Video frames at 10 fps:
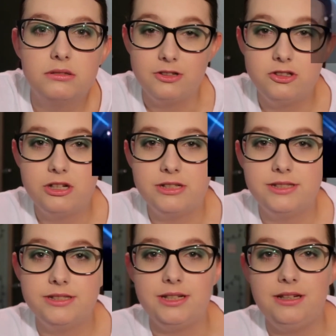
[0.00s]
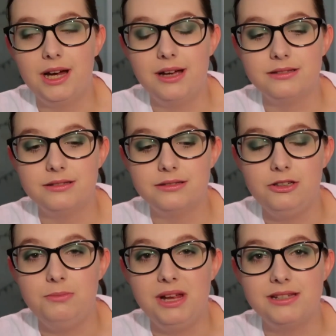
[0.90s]
As you can see, as
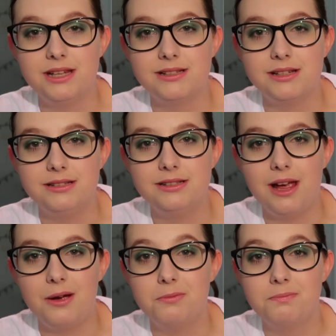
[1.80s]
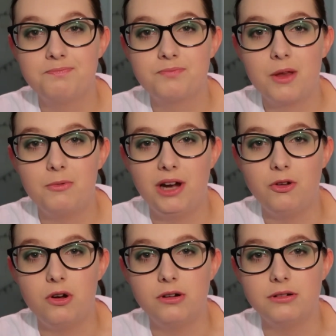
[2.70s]
You Me at 6's set went
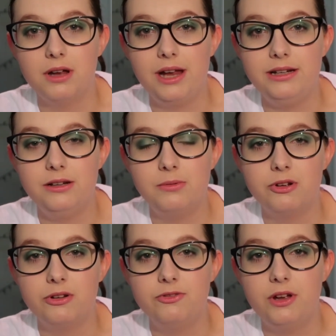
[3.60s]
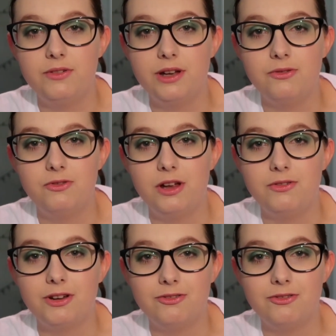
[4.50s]
on, I ended up going further and further and